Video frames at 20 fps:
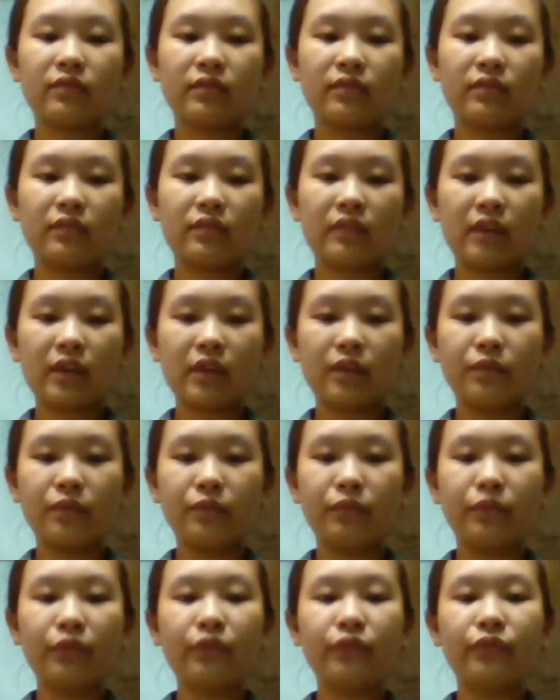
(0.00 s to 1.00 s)
they
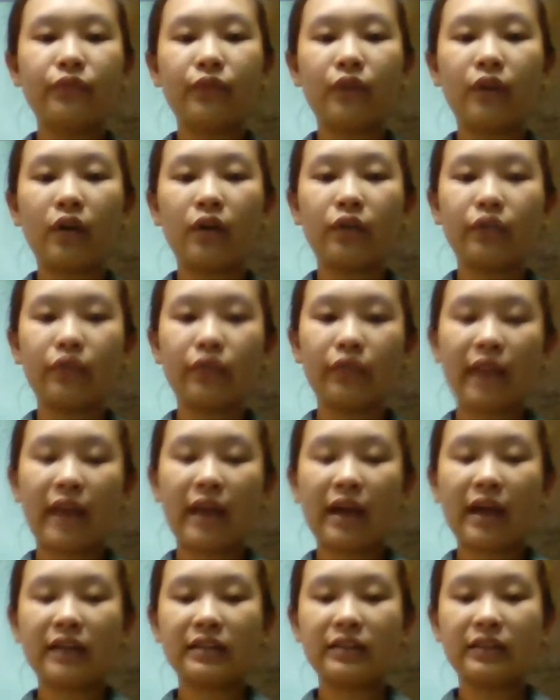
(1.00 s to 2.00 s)
move on to
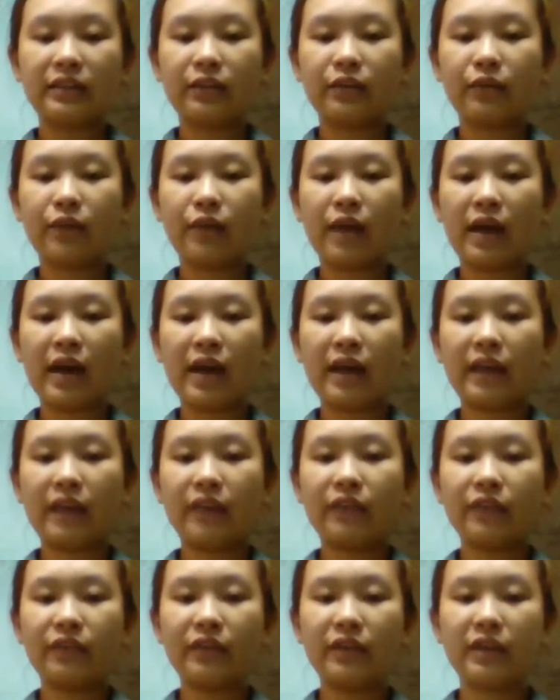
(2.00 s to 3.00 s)
their new
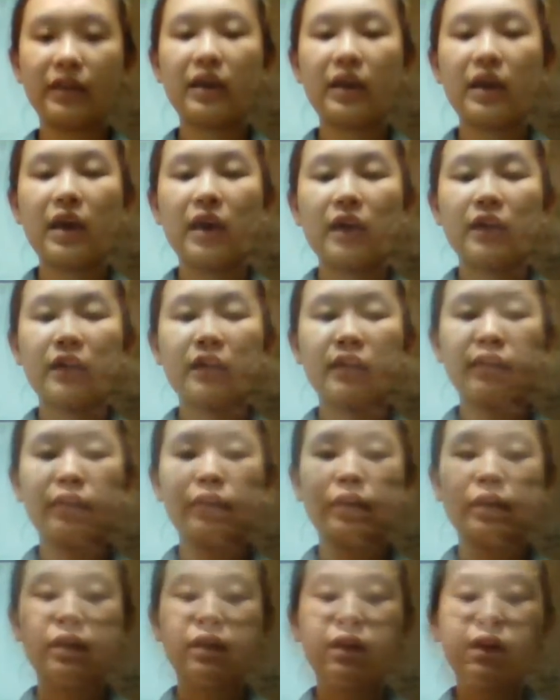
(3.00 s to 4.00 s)
evening. First,
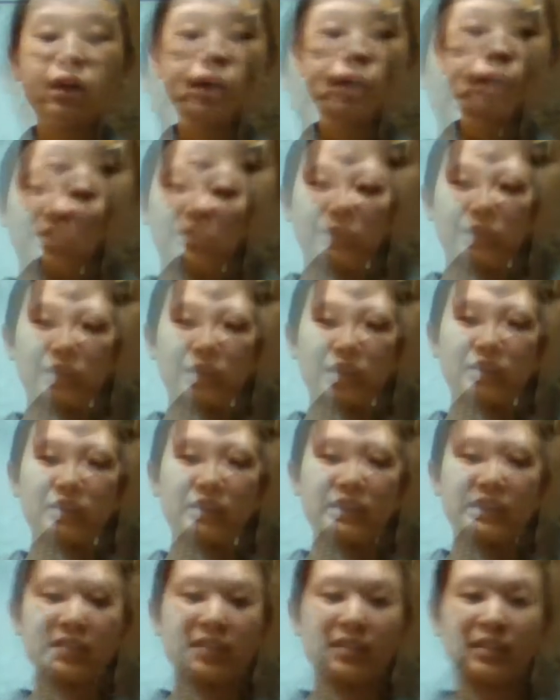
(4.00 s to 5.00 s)
the speaker
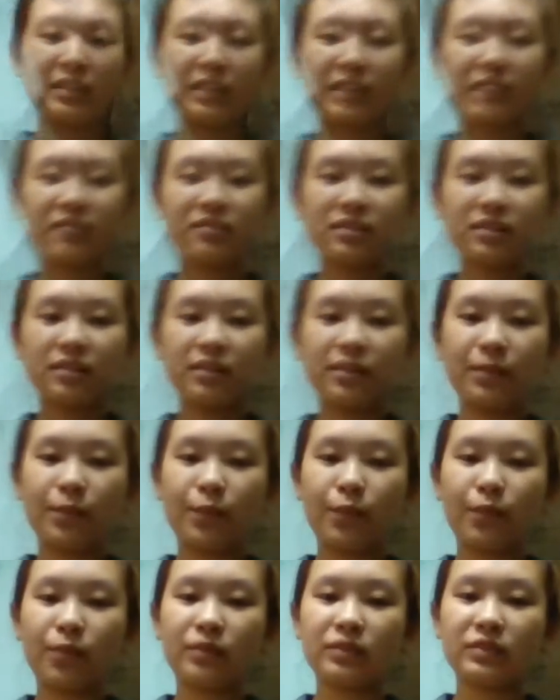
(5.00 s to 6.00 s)
said that the
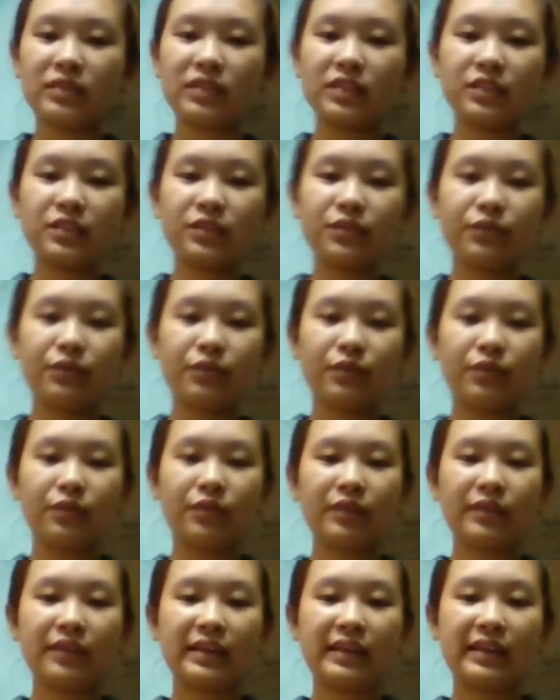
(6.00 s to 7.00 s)
protest
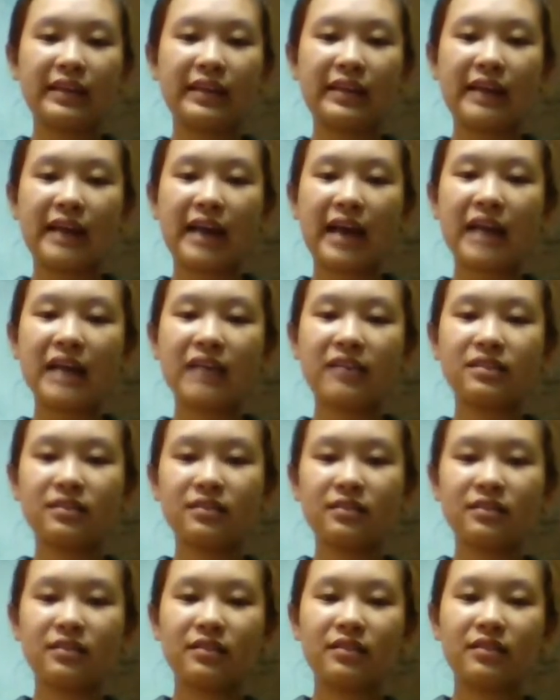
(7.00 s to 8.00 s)
to guys
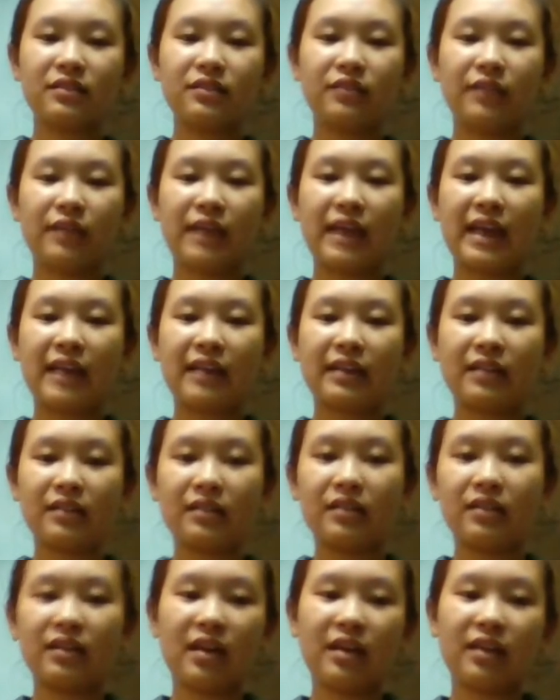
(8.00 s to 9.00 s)
began,
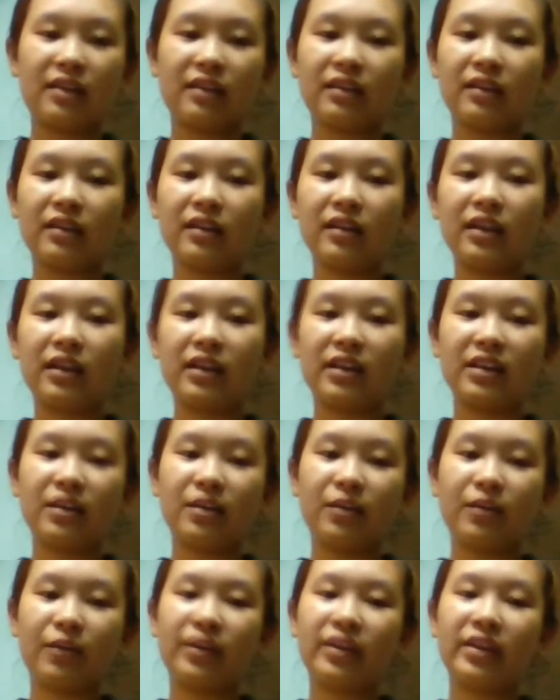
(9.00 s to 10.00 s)
and the
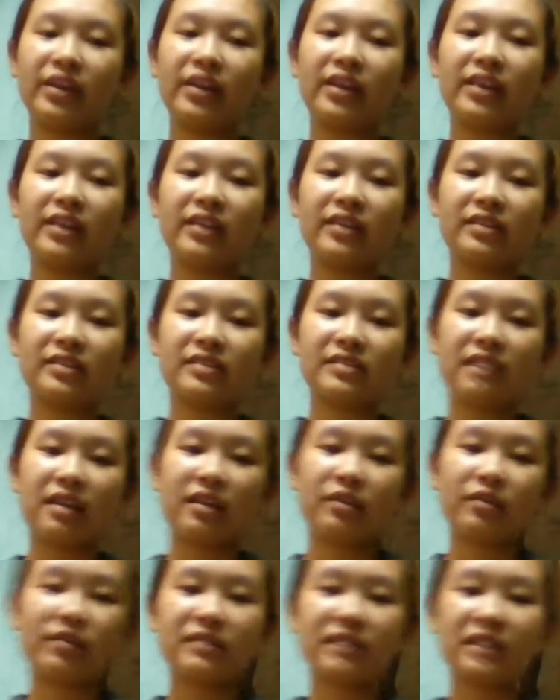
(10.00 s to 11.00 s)
increase in the
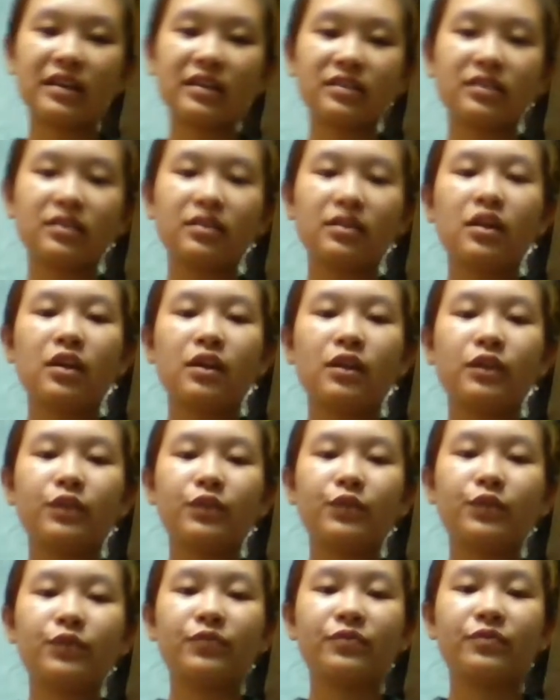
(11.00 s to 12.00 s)
sales tax
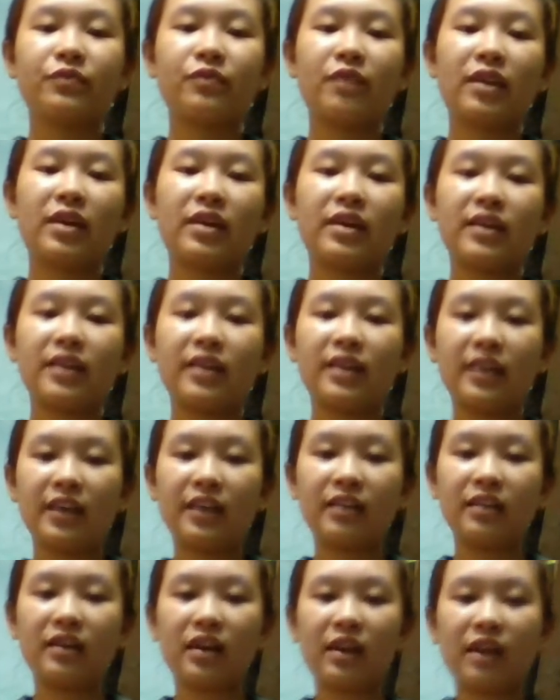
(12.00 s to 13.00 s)
to fly
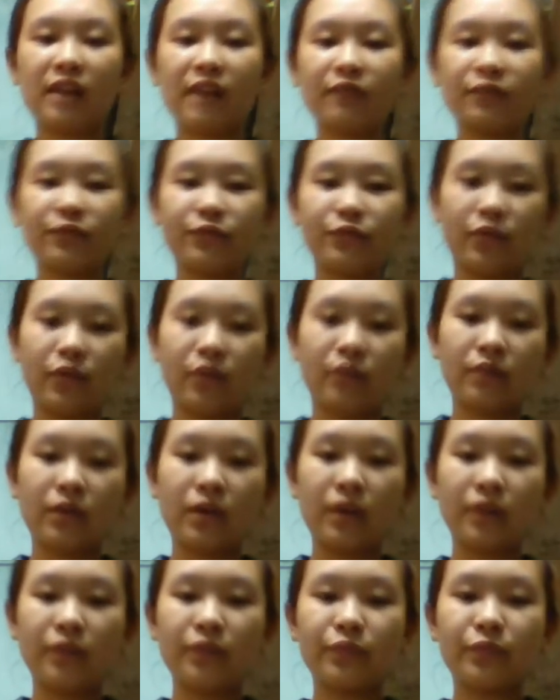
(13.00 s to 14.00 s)
in form
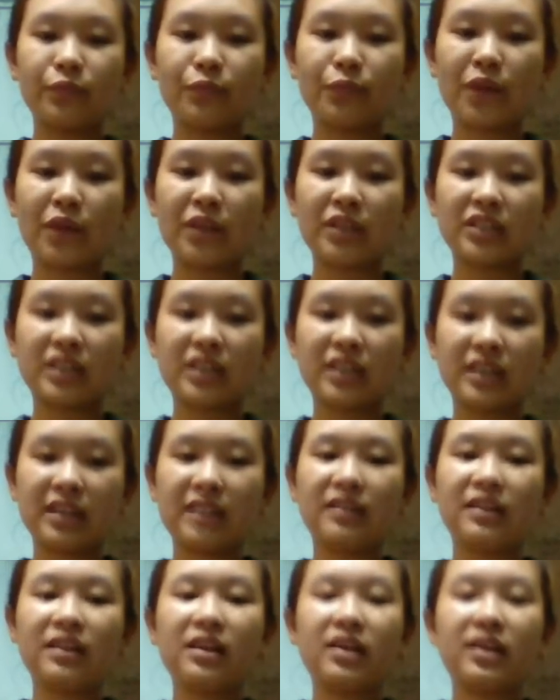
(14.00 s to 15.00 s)
of president
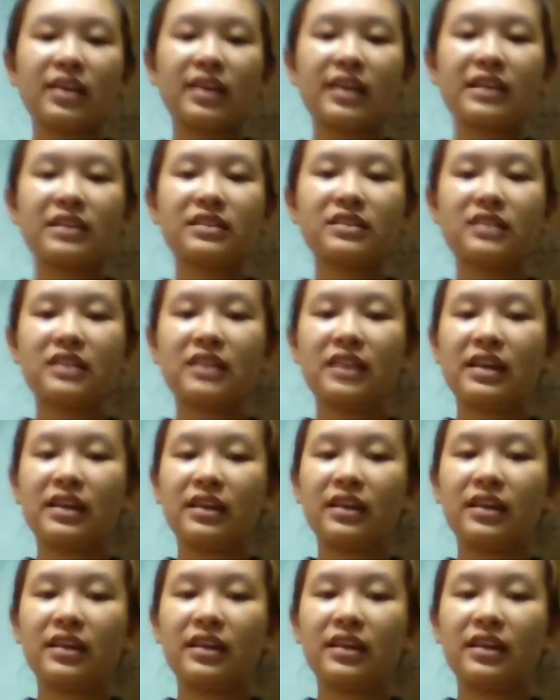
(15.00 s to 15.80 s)
yesterday.